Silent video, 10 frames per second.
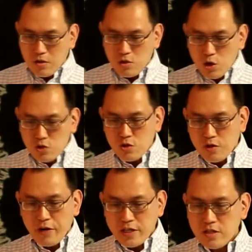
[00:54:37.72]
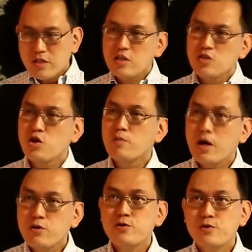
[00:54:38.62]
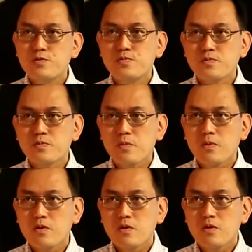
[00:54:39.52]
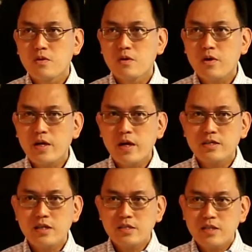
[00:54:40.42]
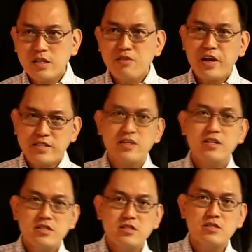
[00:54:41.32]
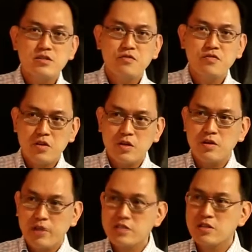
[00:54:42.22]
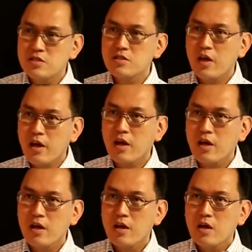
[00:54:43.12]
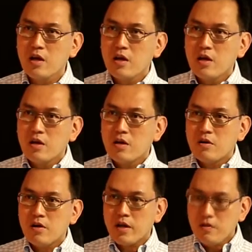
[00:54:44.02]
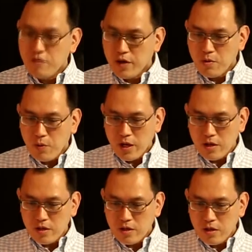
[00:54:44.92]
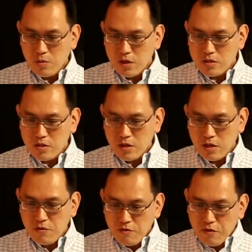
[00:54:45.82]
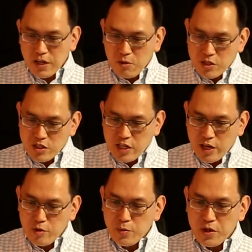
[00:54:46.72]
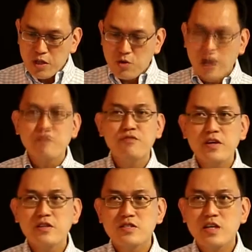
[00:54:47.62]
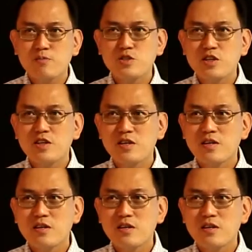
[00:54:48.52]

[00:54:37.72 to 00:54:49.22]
known to the residents in Tiong Bahru. All right, it has a certain resonance for the residents there. Right, in fact, there was a ceremony to unveil this sculpture.